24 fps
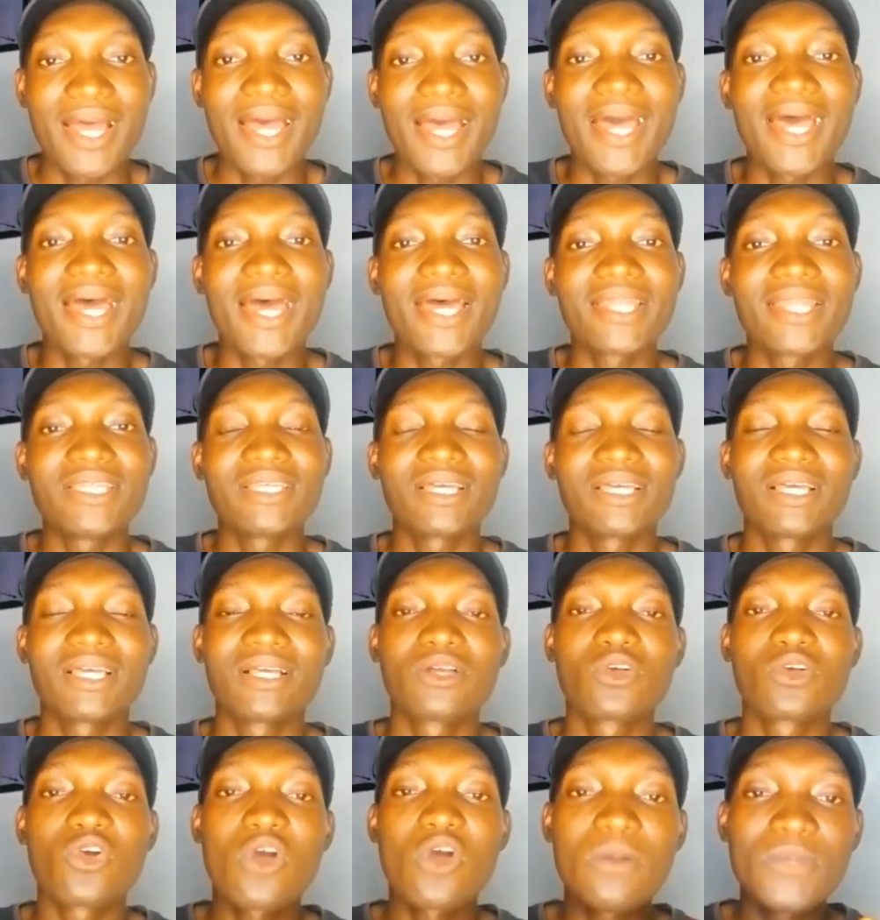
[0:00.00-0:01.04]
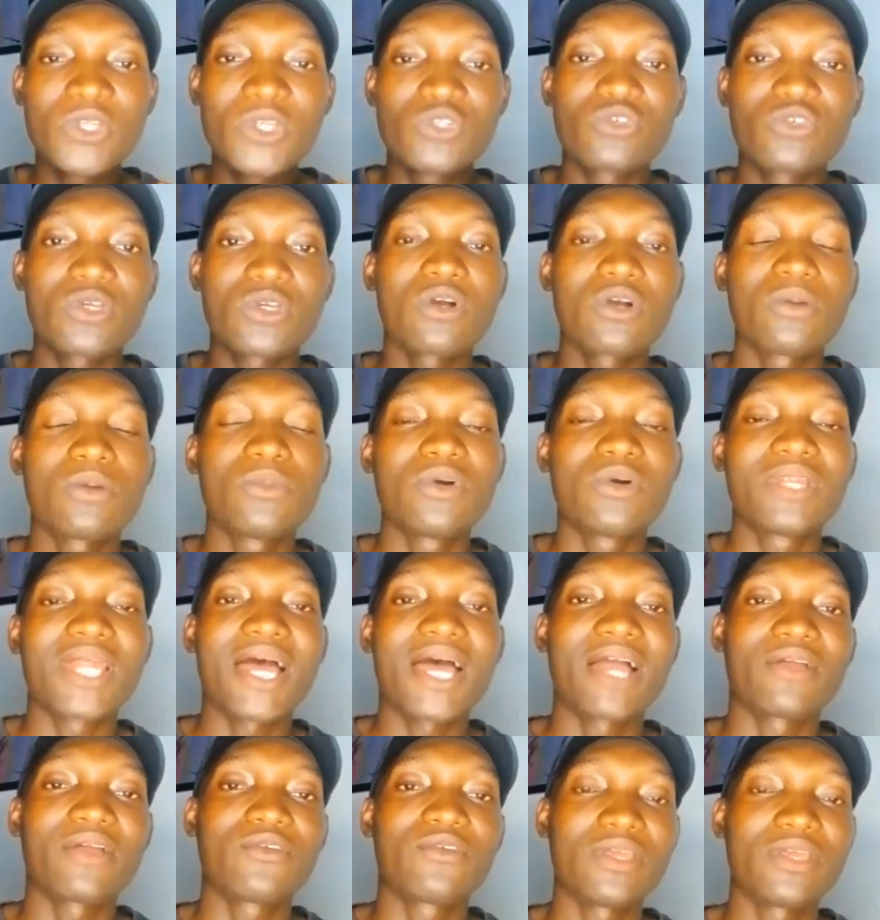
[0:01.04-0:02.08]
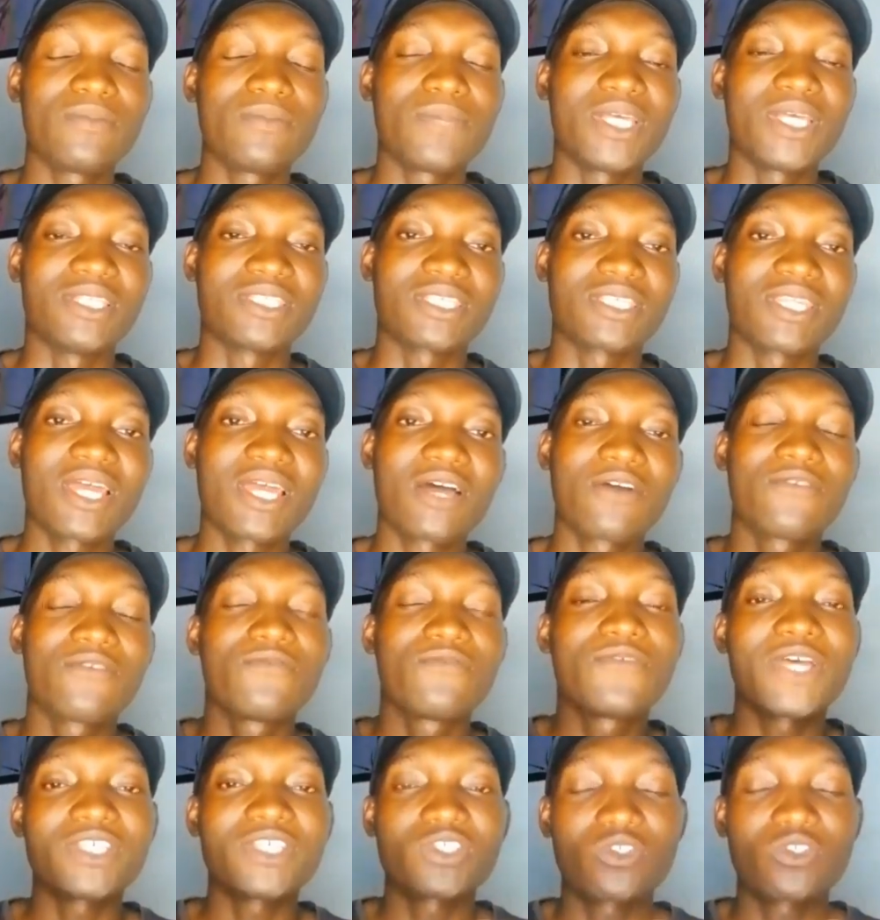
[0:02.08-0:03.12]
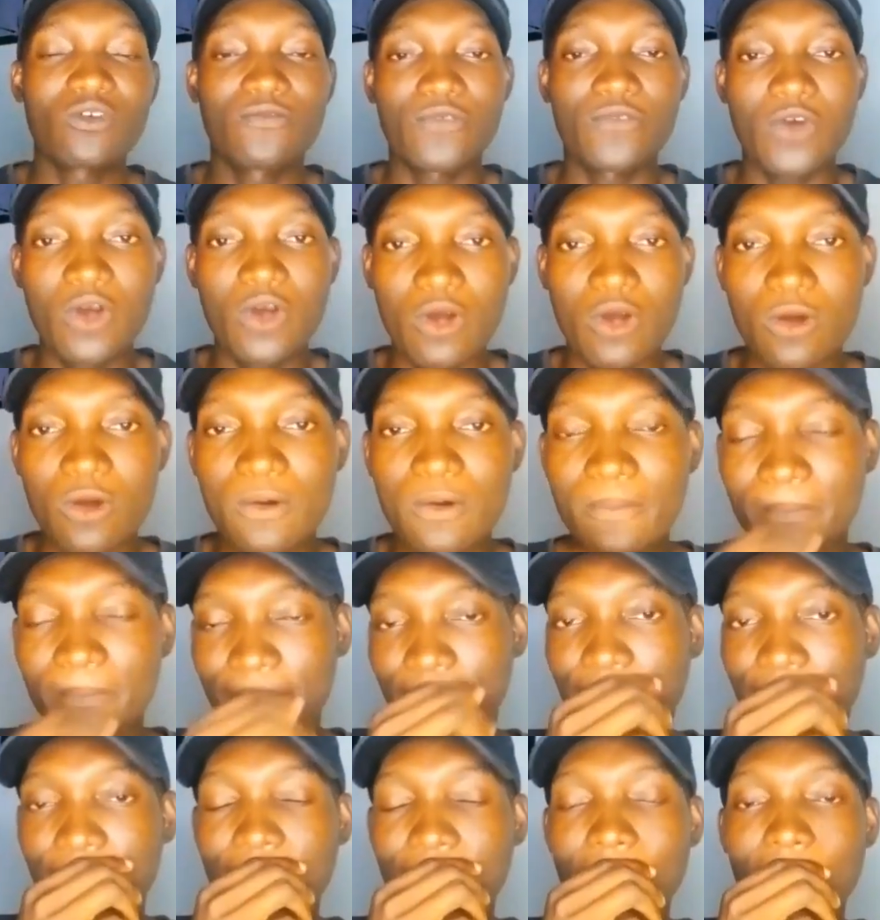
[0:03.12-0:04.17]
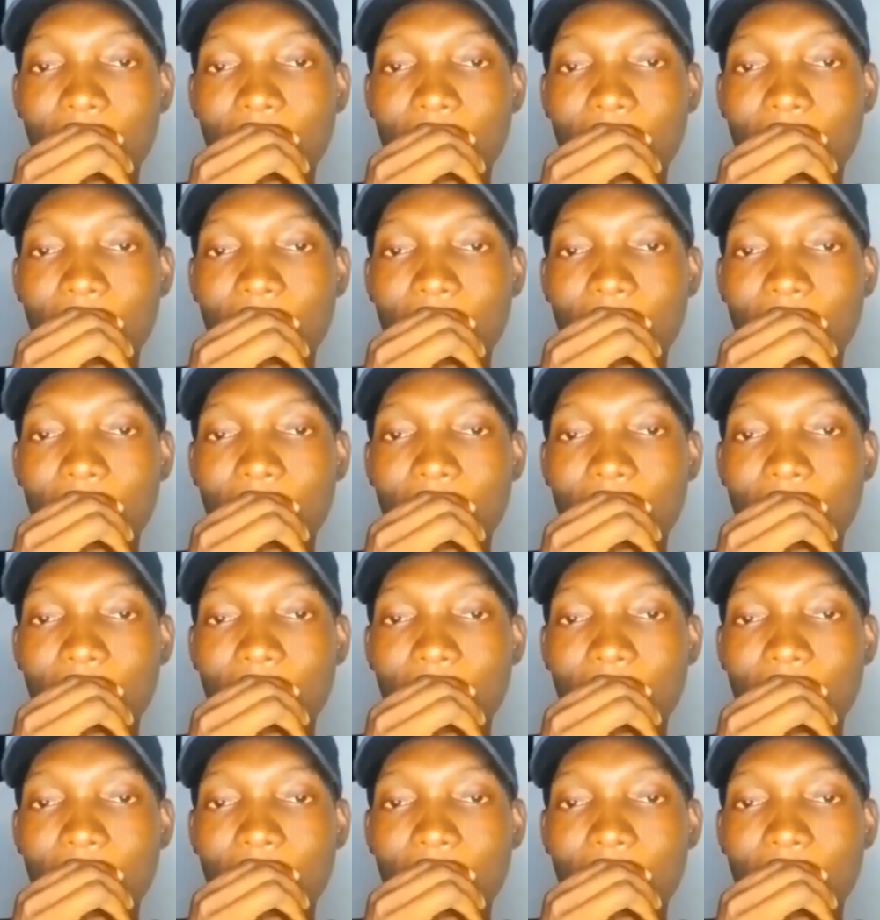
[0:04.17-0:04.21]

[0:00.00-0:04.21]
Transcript: and coming to a common agreement. Now, first of all,